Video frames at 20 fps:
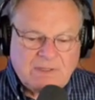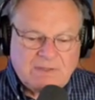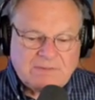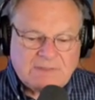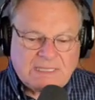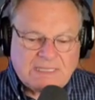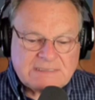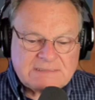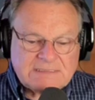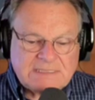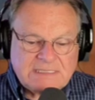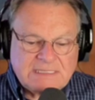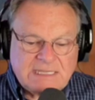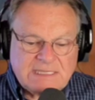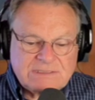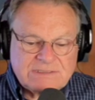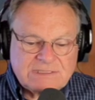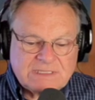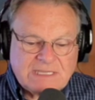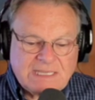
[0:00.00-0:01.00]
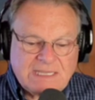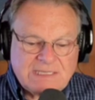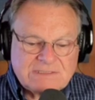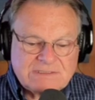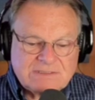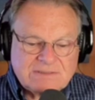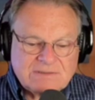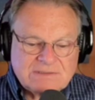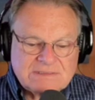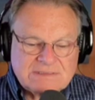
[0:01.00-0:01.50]
that's the
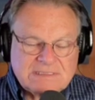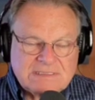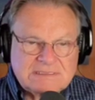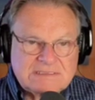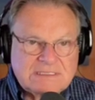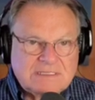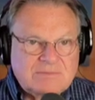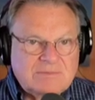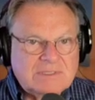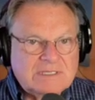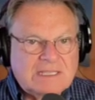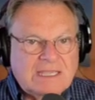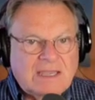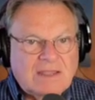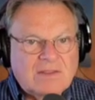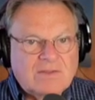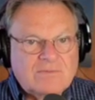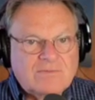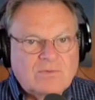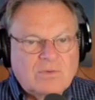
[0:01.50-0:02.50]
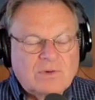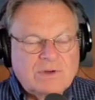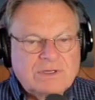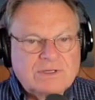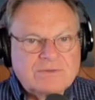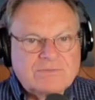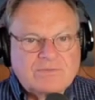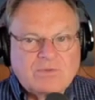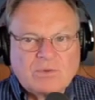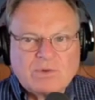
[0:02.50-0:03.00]
educational system in
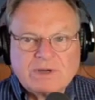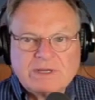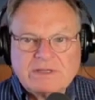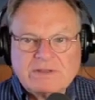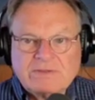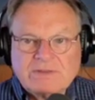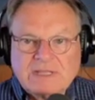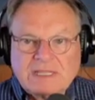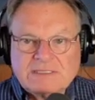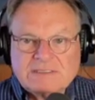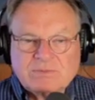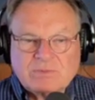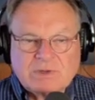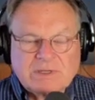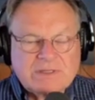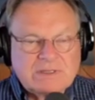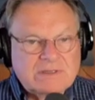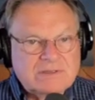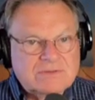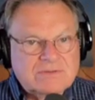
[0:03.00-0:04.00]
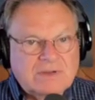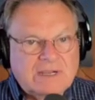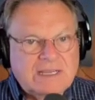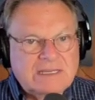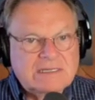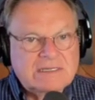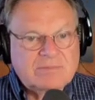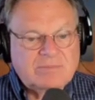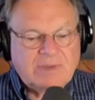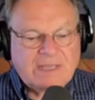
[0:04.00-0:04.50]
California for you. That's where they're
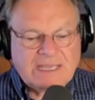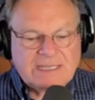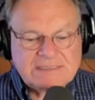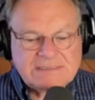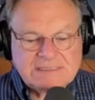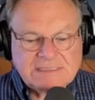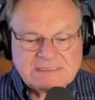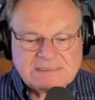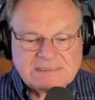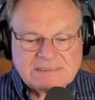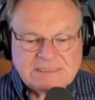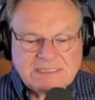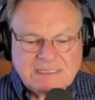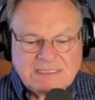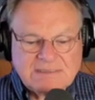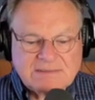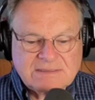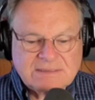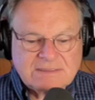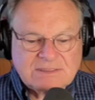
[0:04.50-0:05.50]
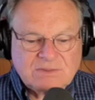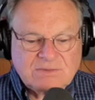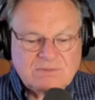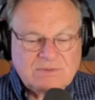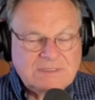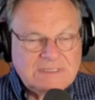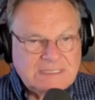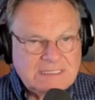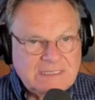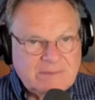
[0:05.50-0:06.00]
trying to pass this thing to
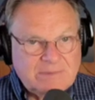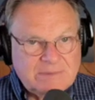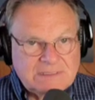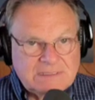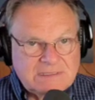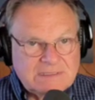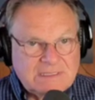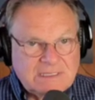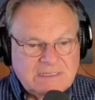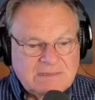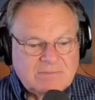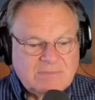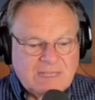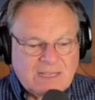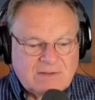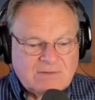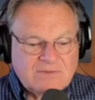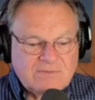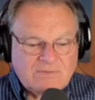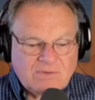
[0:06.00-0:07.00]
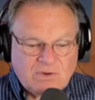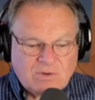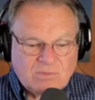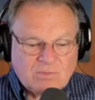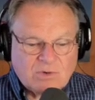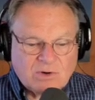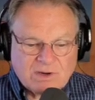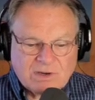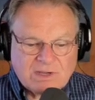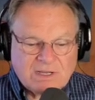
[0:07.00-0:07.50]
limit the amount of
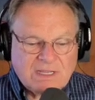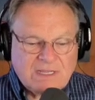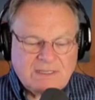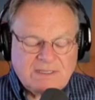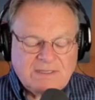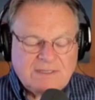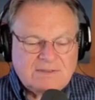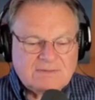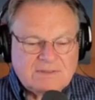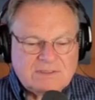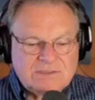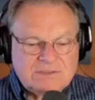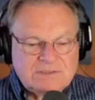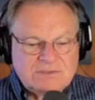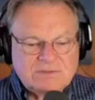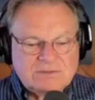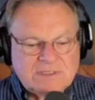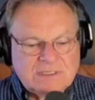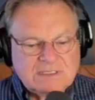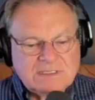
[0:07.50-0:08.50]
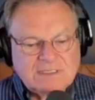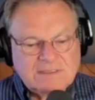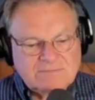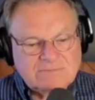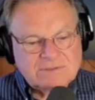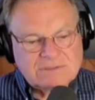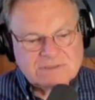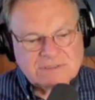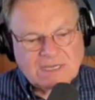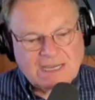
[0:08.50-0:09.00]
homework that you can give
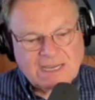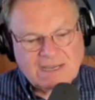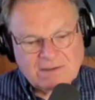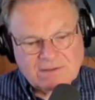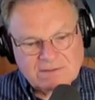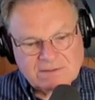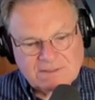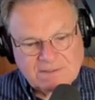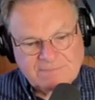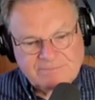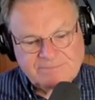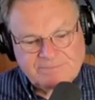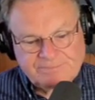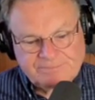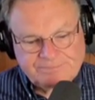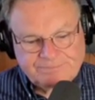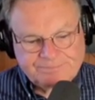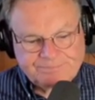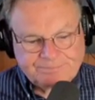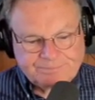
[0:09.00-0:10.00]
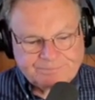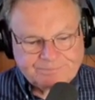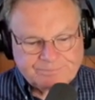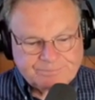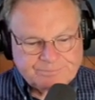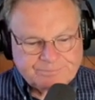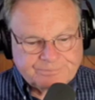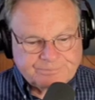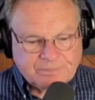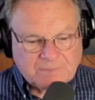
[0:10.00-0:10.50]
a child.
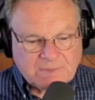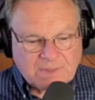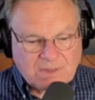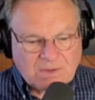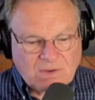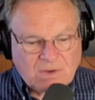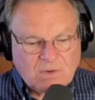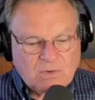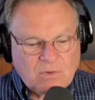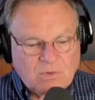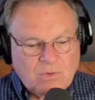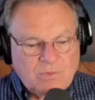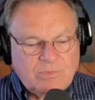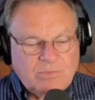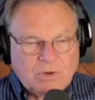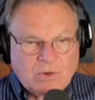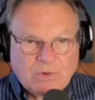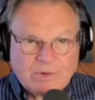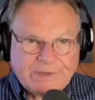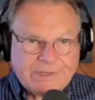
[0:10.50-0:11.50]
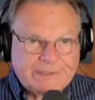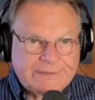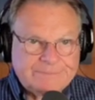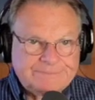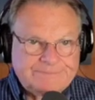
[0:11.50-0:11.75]
Oh boy.